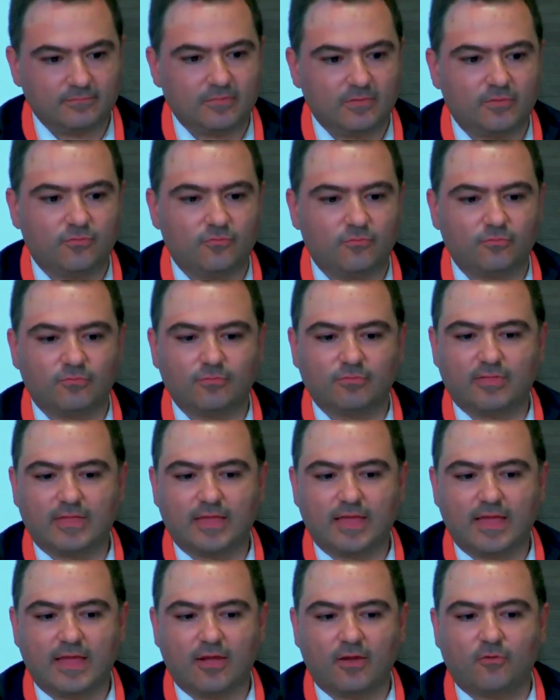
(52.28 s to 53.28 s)
due to
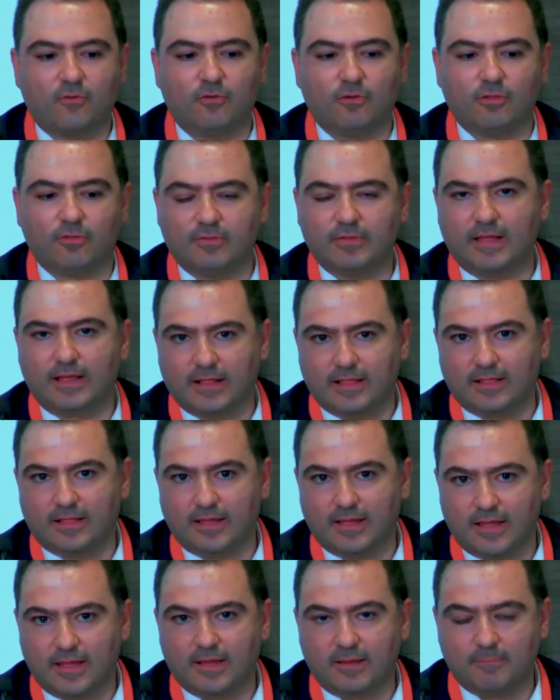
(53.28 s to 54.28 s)
the colonial
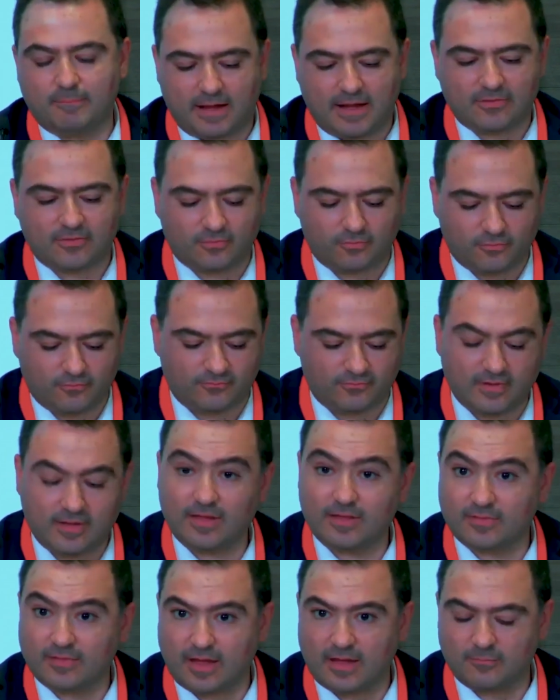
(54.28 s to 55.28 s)
past of
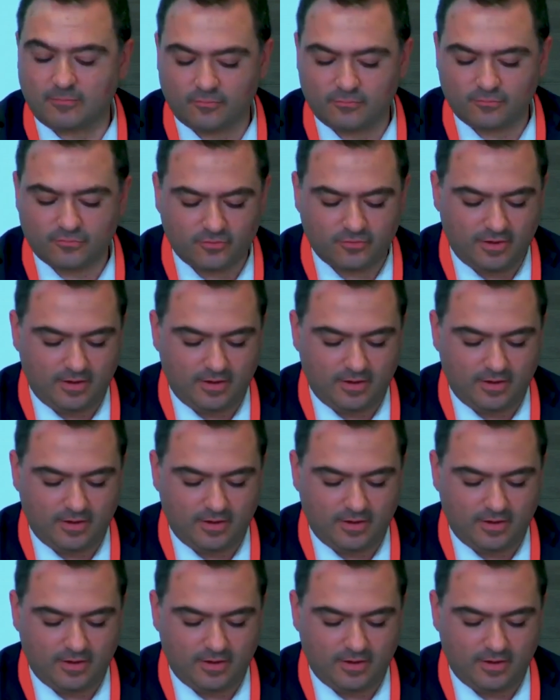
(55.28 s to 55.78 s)
Cyprus.